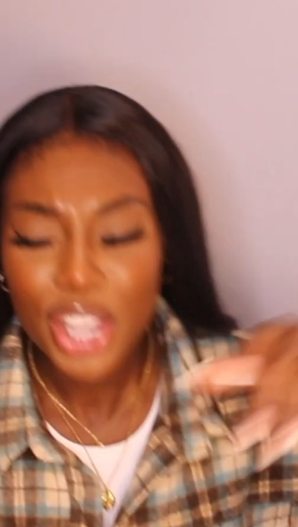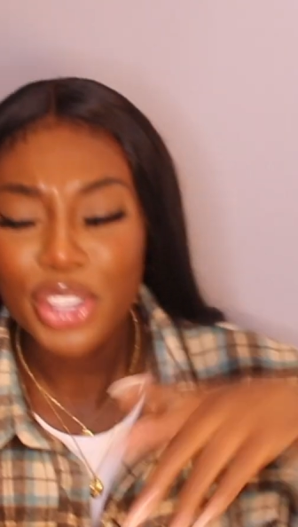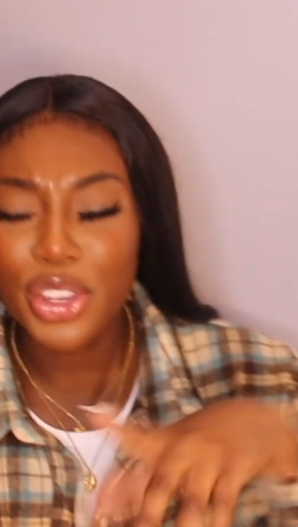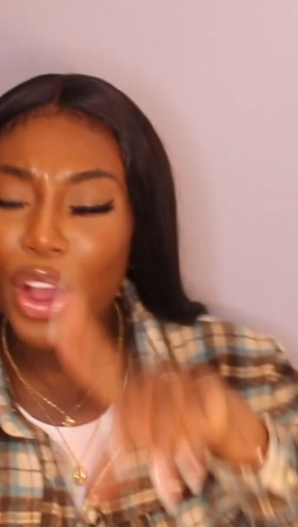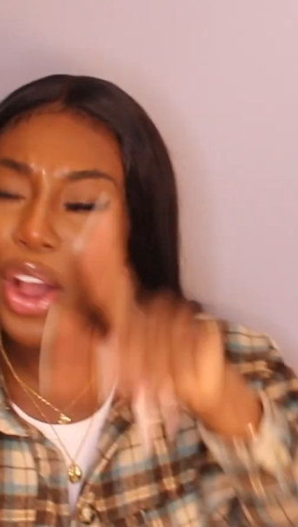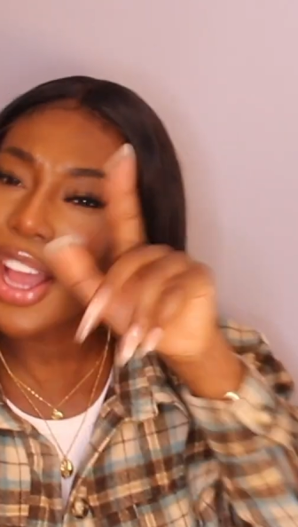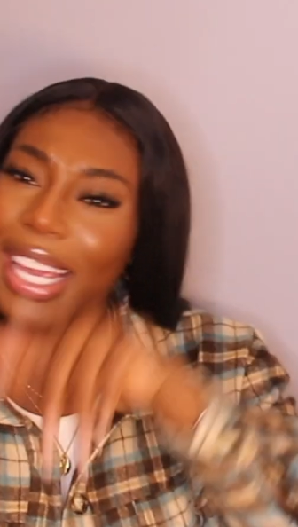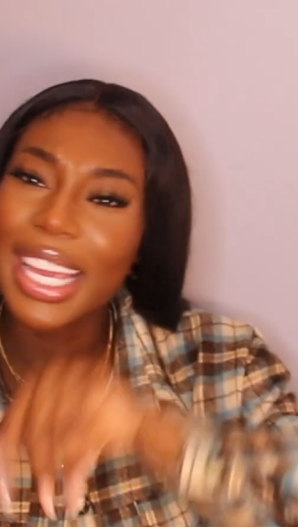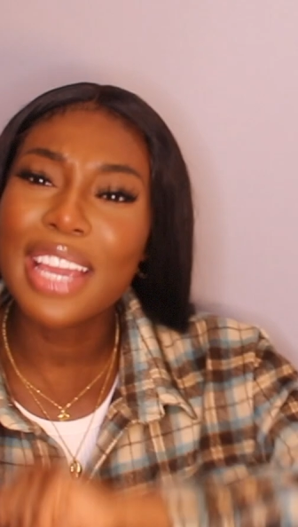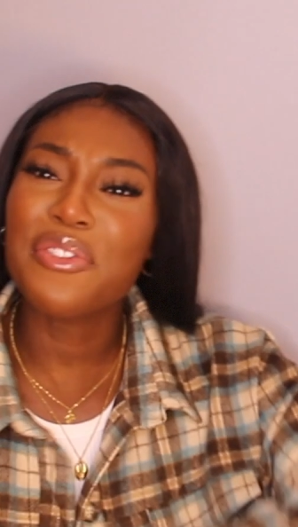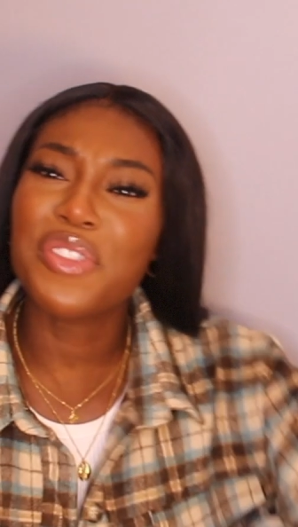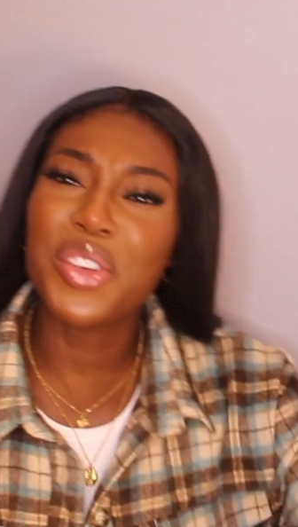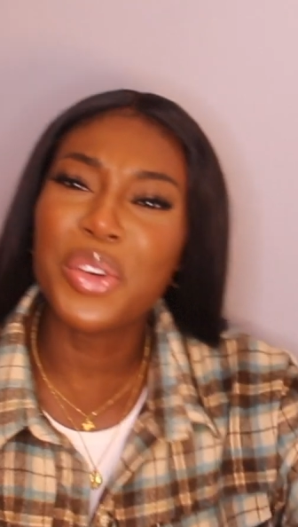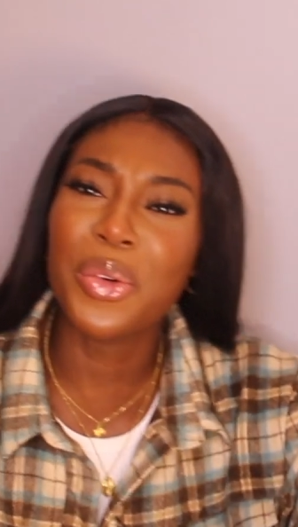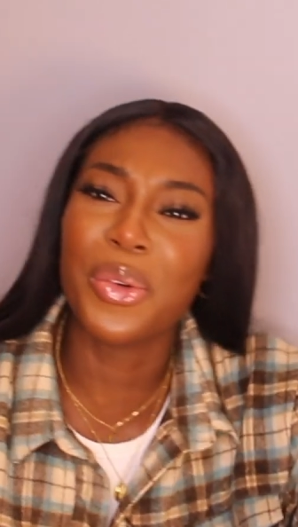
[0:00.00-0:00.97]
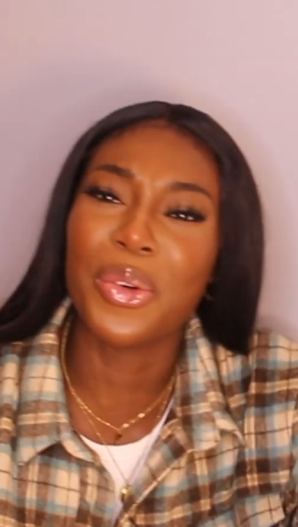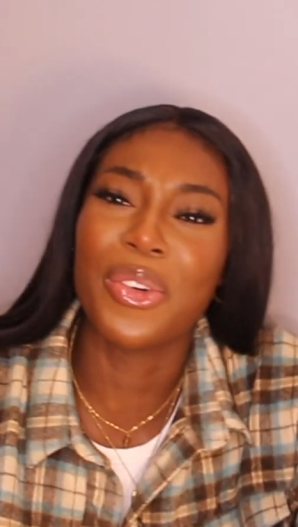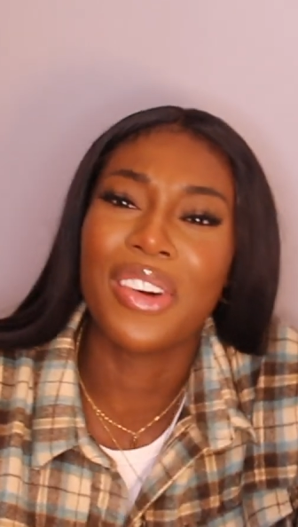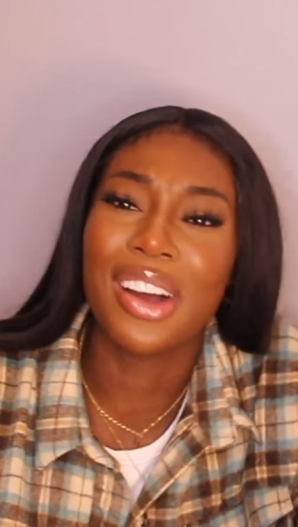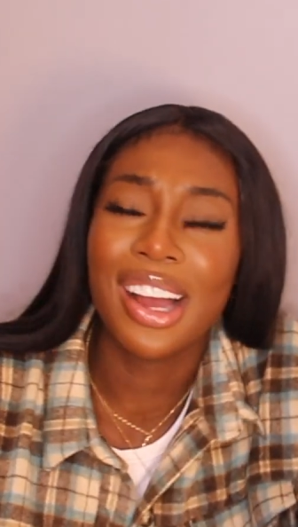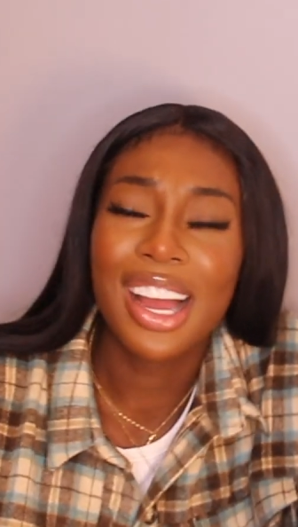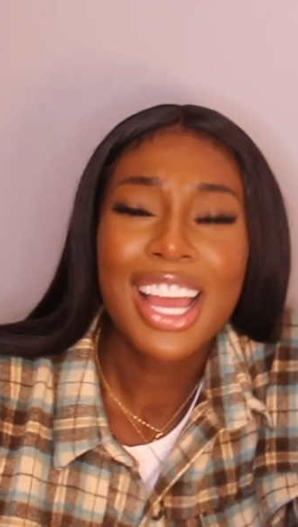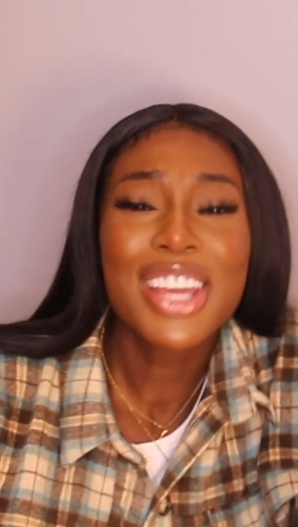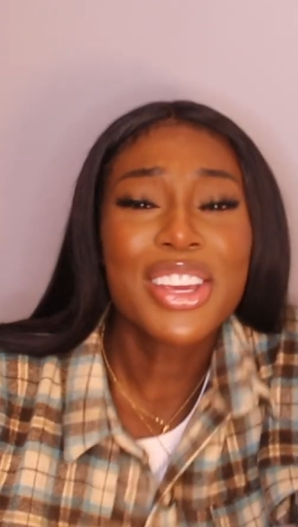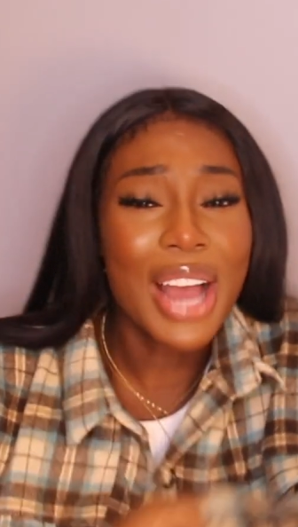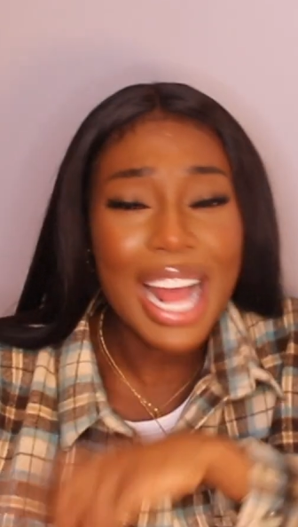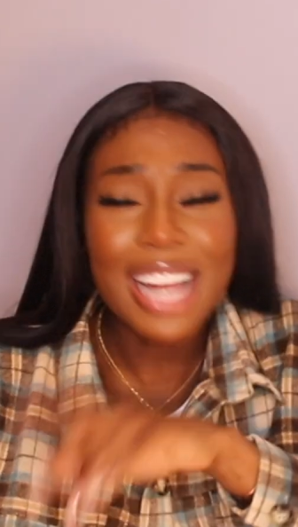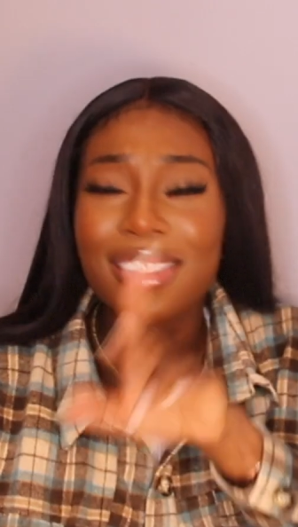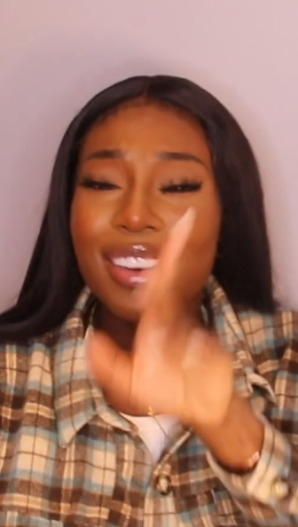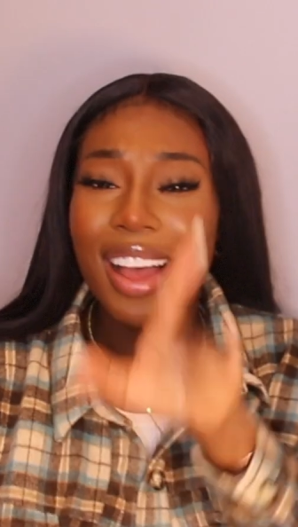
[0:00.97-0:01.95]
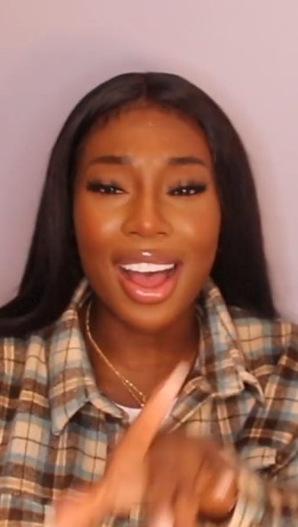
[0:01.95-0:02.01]
You're evil!
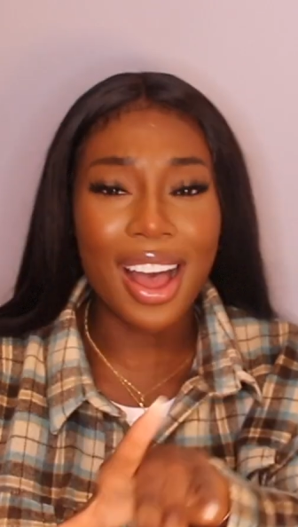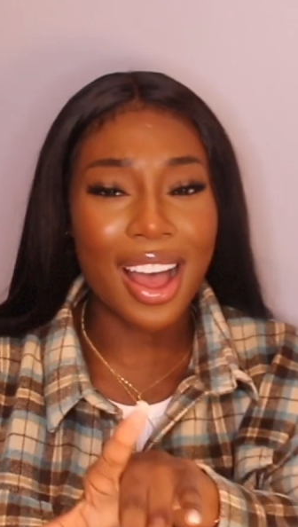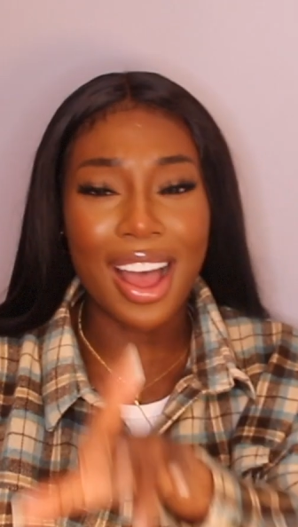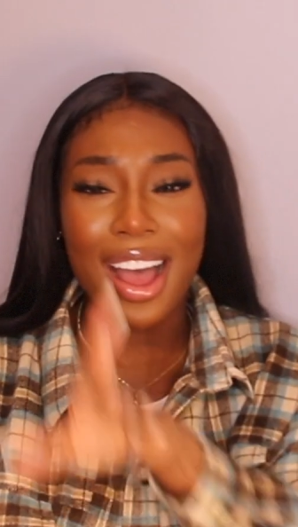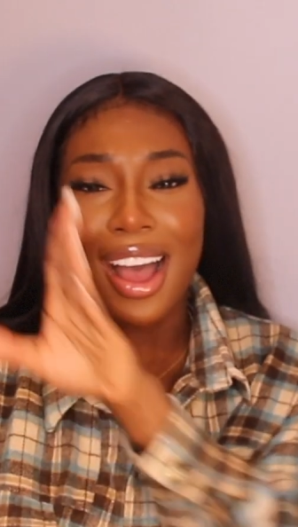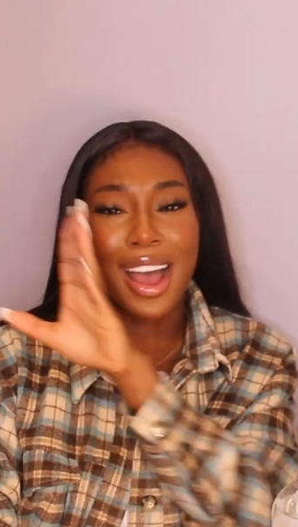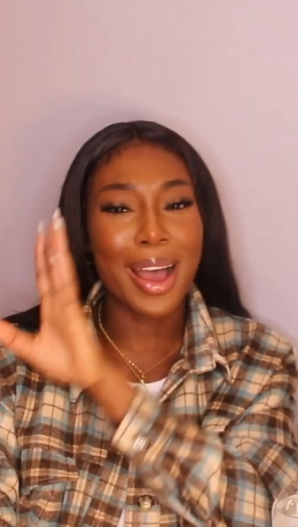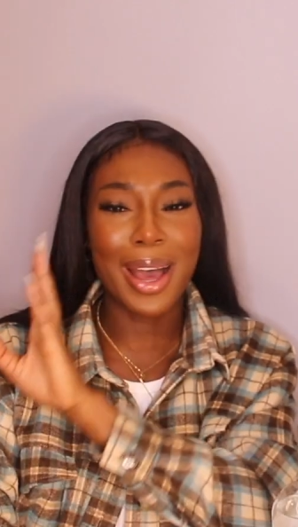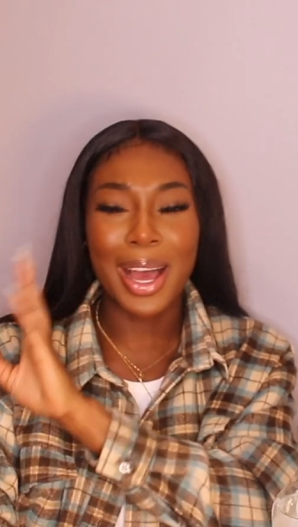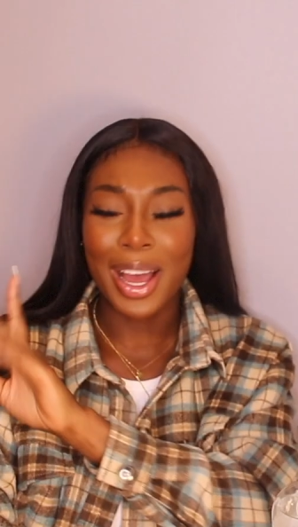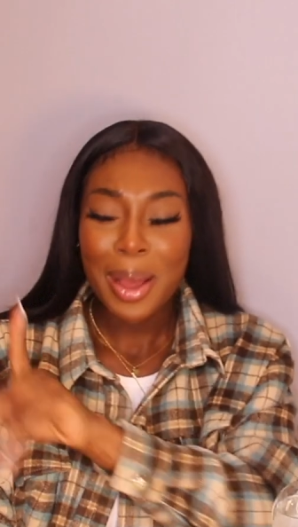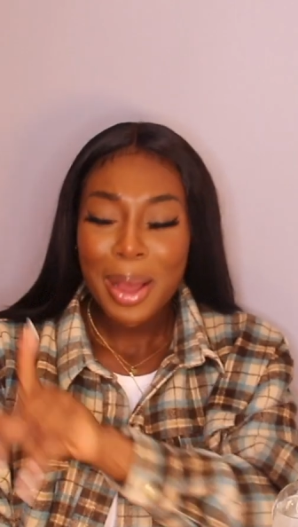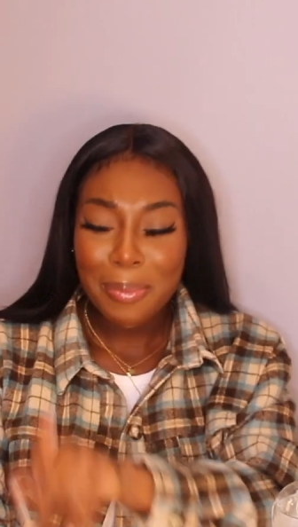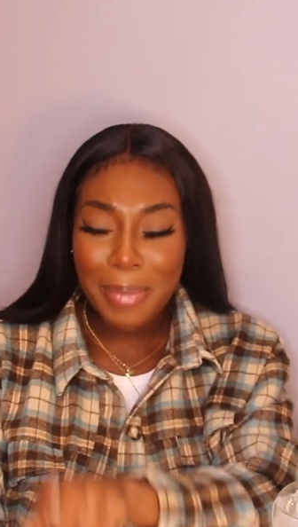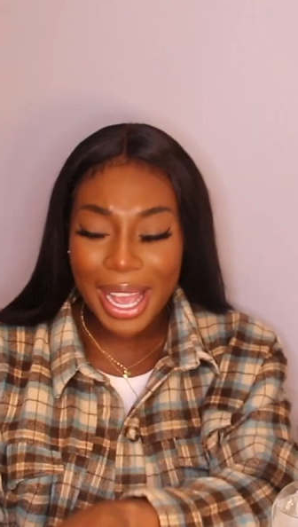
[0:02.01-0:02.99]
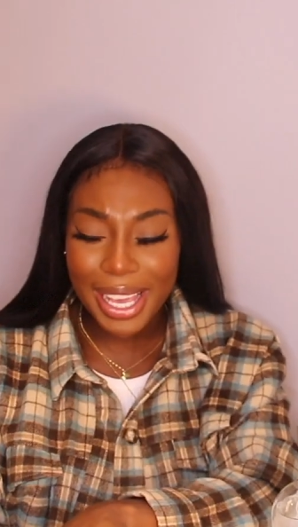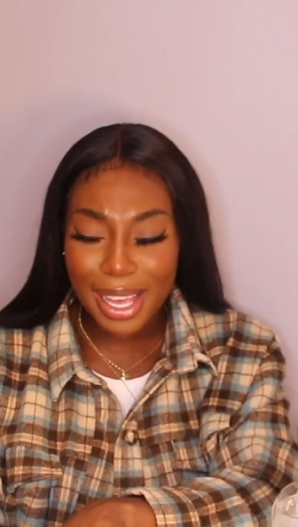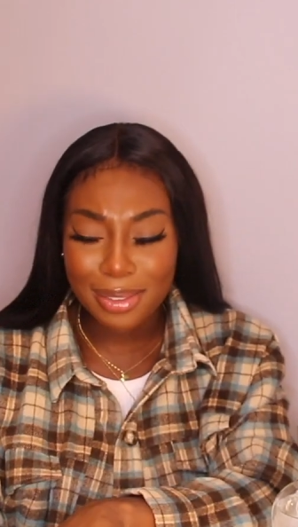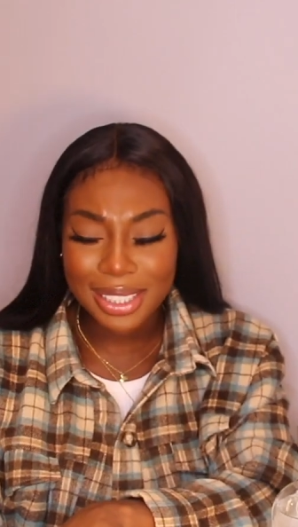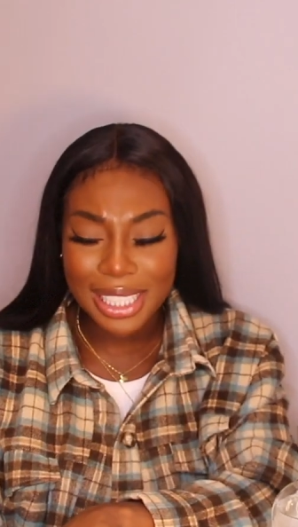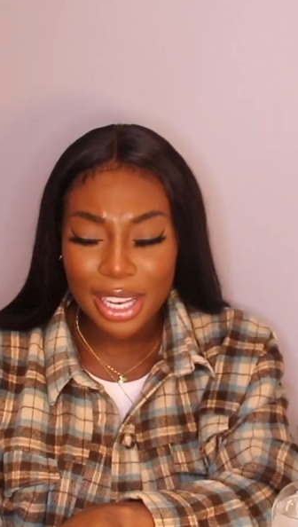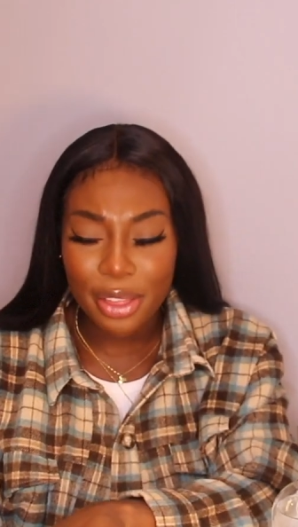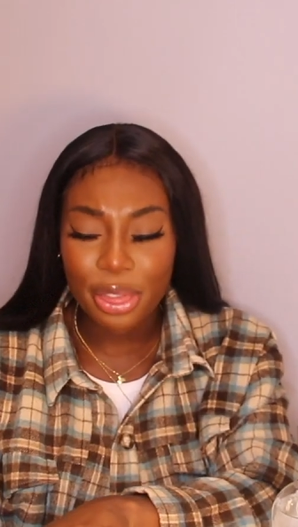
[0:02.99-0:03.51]
Nah! My girl said